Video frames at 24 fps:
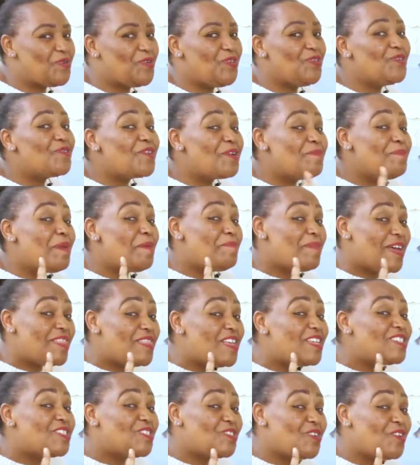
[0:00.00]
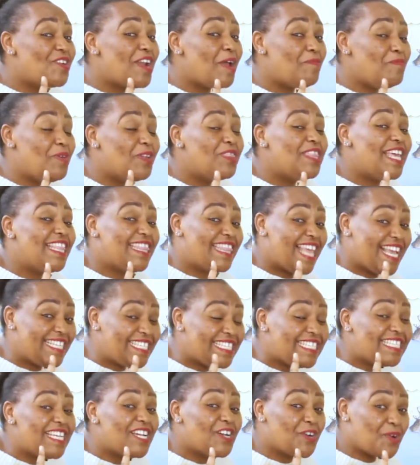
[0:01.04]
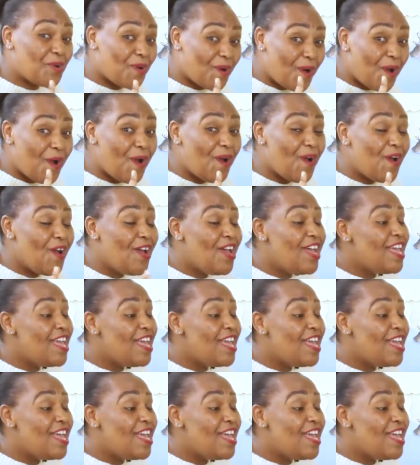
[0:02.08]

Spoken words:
You remember the story about the thirsty crow?